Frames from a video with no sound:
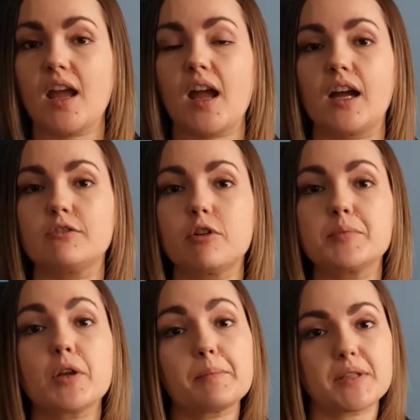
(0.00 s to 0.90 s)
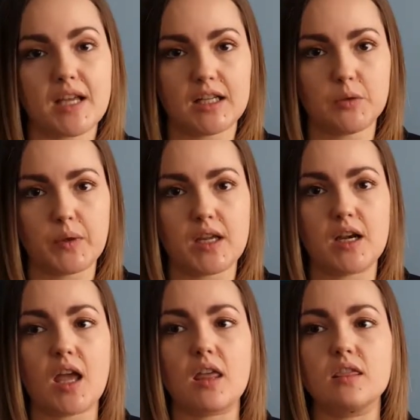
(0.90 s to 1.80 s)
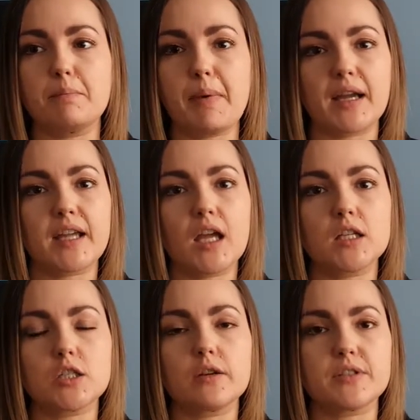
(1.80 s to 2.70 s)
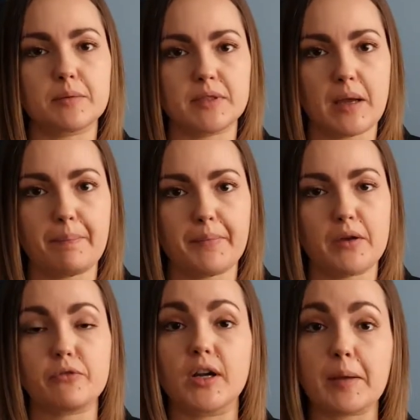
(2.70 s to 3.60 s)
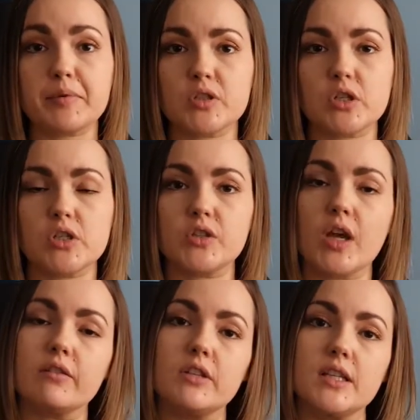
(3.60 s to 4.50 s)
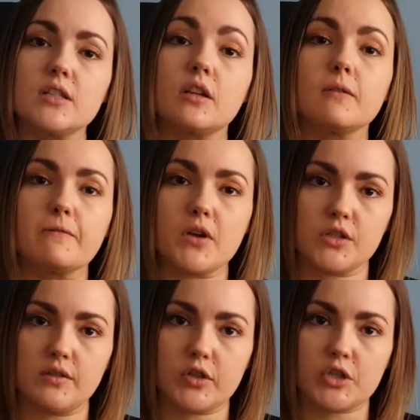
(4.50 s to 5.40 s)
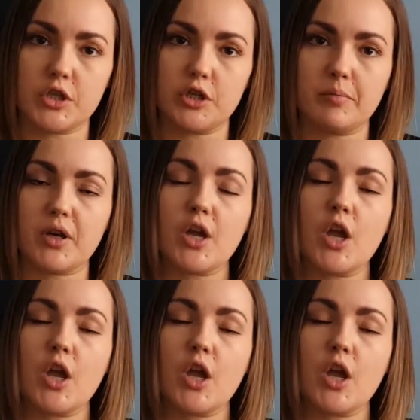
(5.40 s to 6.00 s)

and Rob Zombie's Halloween in the back end of September for an episode that I released on the 1st of October,